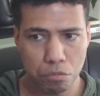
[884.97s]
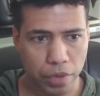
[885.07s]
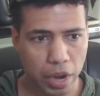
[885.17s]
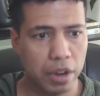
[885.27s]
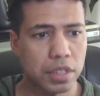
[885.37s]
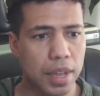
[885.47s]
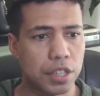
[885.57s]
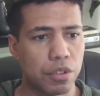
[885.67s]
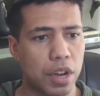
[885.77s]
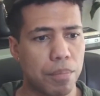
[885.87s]
very
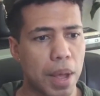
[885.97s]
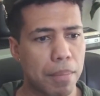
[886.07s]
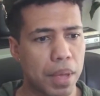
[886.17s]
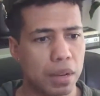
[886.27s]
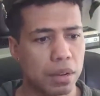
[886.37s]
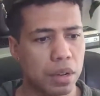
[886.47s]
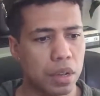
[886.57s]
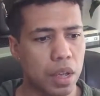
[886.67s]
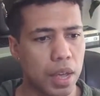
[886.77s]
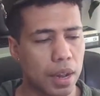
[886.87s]
saturated by men.
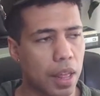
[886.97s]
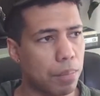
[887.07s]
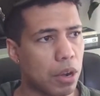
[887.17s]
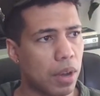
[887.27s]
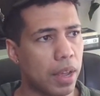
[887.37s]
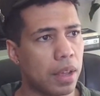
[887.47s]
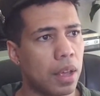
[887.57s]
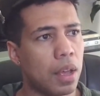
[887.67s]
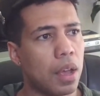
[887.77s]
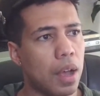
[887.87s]
And a lot of men are like,
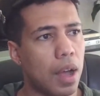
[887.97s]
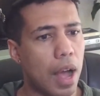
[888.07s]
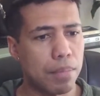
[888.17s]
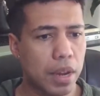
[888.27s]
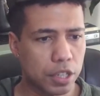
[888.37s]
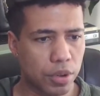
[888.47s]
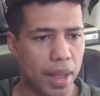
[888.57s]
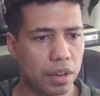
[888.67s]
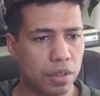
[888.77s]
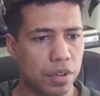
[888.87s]
I'm not
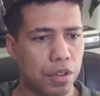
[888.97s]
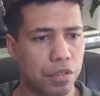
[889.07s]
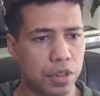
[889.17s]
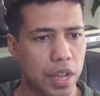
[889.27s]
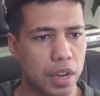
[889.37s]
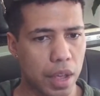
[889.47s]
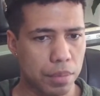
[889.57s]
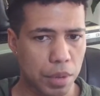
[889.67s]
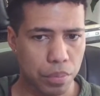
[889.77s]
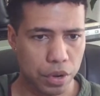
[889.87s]
attractive enough for dating apps.
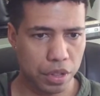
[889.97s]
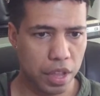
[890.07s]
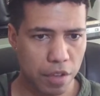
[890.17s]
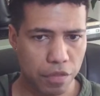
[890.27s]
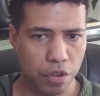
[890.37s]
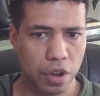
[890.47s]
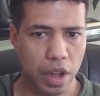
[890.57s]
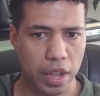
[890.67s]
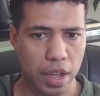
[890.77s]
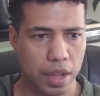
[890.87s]
I put in the effort, I
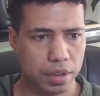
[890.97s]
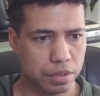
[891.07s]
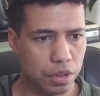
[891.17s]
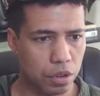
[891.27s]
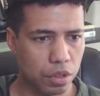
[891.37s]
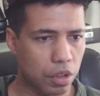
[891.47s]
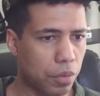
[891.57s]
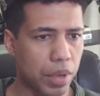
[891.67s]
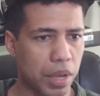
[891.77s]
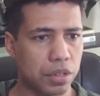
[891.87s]
got, the good
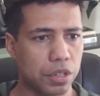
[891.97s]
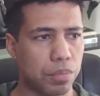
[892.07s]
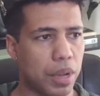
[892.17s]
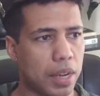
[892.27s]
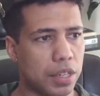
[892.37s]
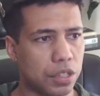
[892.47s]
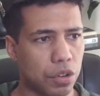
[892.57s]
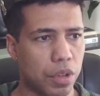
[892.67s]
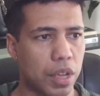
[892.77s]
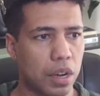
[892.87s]
pictures, but I just
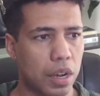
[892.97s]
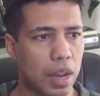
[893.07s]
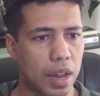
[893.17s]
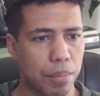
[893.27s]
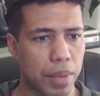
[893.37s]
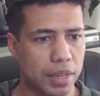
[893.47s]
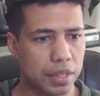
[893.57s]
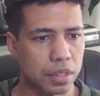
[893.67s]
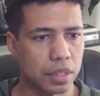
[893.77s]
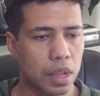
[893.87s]
don't get a lot of
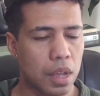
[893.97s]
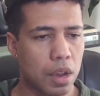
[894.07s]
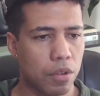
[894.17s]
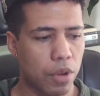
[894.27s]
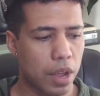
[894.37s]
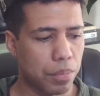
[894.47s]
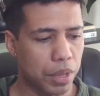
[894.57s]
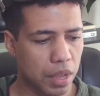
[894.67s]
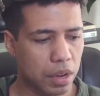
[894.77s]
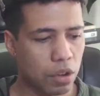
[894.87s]
matches. Right. But
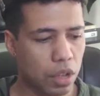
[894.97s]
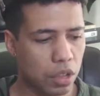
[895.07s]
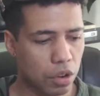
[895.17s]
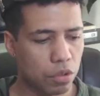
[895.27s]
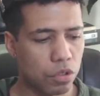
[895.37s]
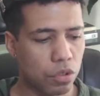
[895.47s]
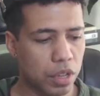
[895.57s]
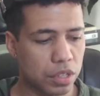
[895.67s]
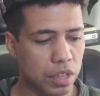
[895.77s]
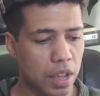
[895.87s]
then, you
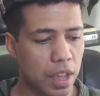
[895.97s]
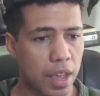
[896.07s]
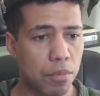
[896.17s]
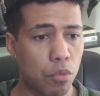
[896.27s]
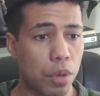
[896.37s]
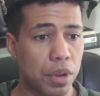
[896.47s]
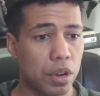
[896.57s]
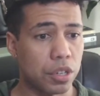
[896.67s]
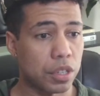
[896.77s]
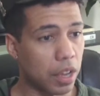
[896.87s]
could say, hey, women
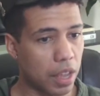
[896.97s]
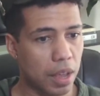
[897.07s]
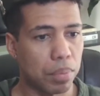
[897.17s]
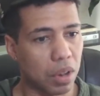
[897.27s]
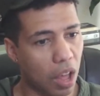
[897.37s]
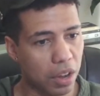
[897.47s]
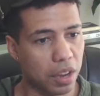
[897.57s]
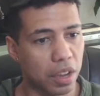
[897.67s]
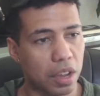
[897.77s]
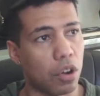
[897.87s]
are just, again,
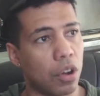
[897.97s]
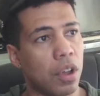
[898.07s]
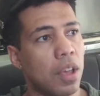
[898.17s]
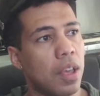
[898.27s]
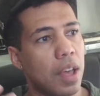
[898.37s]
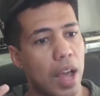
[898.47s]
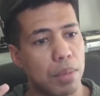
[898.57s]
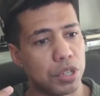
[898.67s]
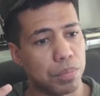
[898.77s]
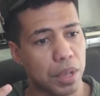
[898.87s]
plotting or
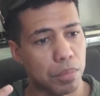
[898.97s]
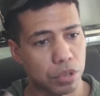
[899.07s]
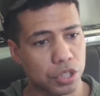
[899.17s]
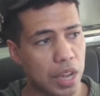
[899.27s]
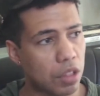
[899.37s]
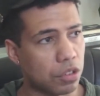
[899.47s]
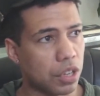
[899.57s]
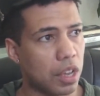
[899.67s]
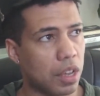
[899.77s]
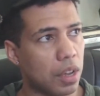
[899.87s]
I'm just being pushed out.
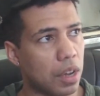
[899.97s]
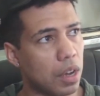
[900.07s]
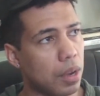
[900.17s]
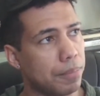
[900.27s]
There's a